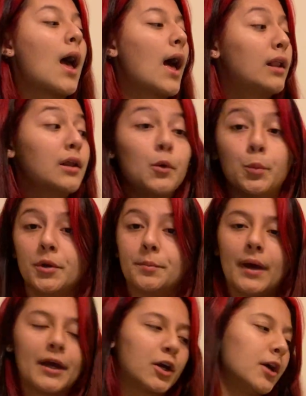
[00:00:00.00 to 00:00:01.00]
Hello,
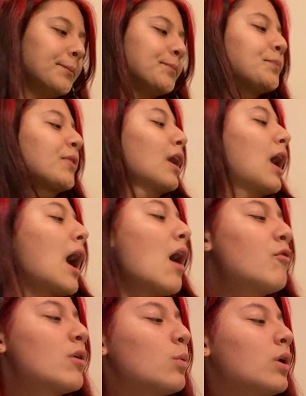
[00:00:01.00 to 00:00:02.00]
woodpecker.
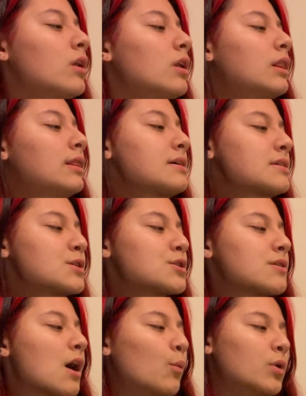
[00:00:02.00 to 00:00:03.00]
Everyone, listen to
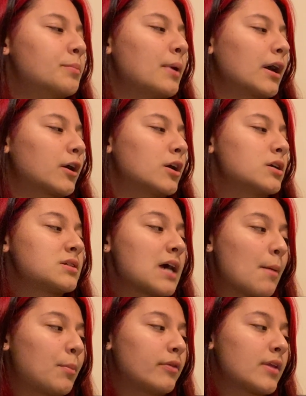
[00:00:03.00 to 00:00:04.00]
that woodpecker
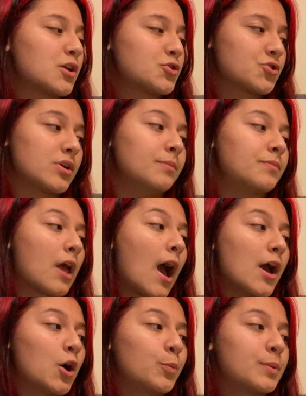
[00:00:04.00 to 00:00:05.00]
tap on that tree.
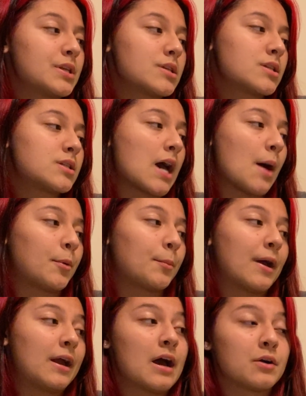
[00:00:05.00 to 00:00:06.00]
I hope it doesn't tap on
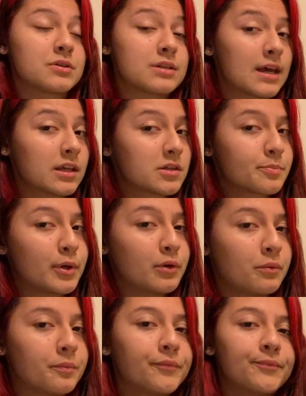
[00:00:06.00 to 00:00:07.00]
my house next,
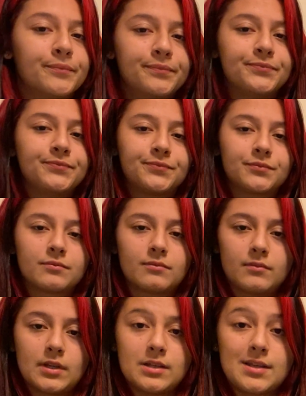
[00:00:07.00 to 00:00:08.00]
Pooh.
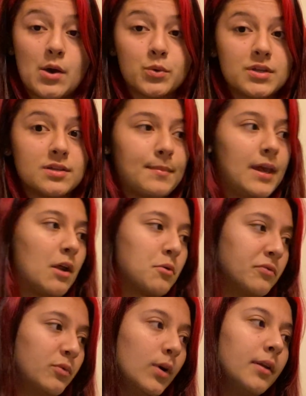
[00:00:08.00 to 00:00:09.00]
His house is made out
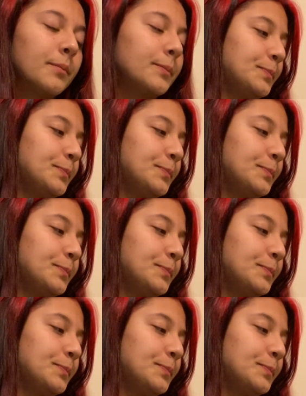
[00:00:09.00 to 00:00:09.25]
of wood.